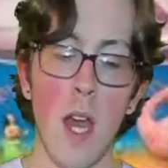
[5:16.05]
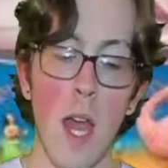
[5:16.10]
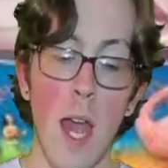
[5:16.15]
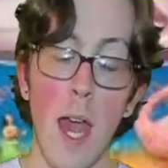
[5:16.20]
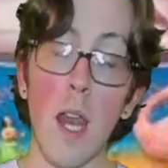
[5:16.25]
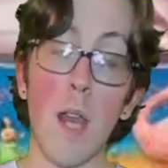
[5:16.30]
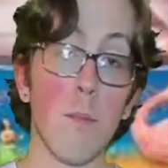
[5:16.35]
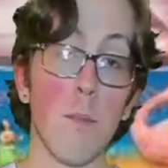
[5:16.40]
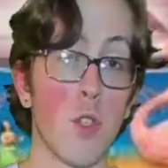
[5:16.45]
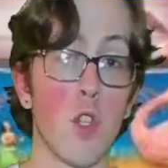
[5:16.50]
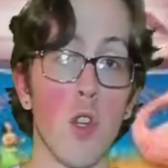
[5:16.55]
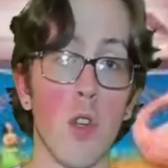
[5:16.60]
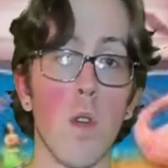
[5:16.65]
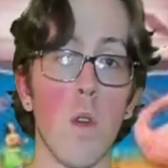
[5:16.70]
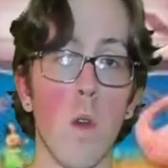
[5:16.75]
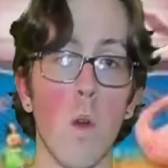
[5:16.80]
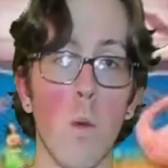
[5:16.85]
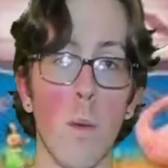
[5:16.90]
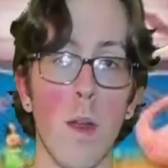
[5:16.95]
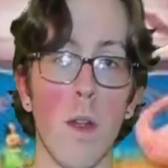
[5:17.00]
and I'm sure
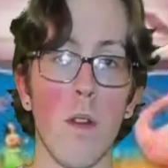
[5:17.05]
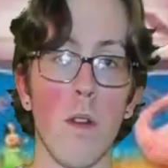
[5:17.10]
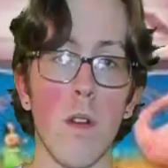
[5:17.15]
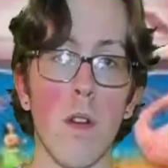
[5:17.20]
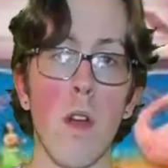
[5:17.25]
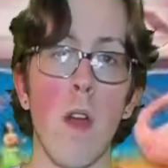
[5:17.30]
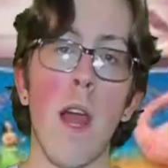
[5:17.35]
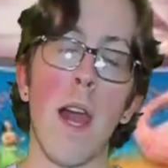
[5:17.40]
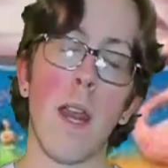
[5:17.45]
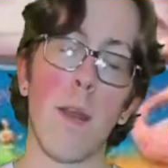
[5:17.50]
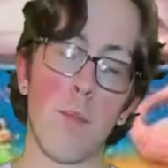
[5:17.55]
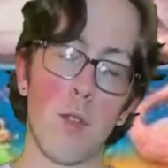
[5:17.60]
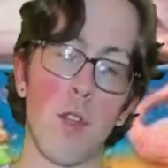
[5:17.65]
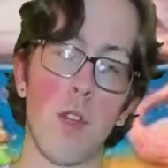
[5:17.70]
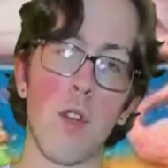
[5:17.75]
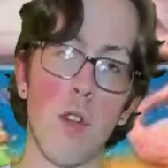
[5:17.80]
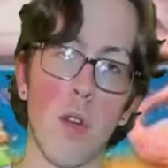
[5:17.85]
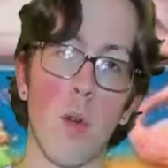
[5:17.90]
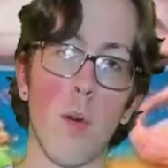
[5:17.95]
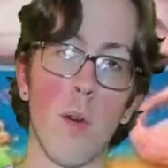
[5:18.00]
there are weirder, and I'm sure
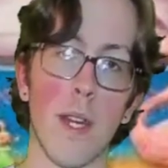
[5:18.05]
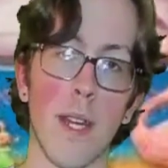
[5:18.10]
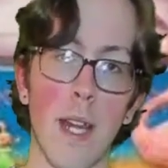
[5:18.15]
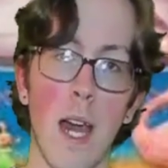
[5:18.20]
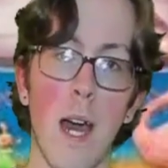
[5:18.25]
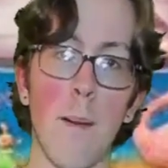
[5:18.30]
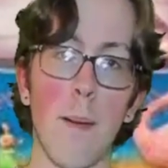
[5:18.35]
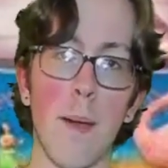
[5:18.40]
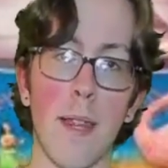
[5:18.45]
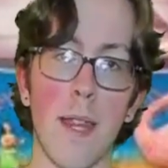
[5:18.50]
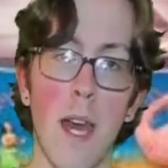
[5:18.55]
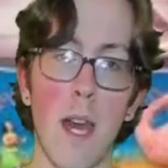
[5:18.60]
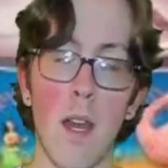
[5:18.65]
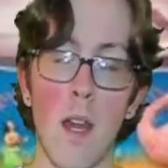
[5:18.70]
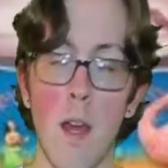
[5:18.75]
you're going to comment that,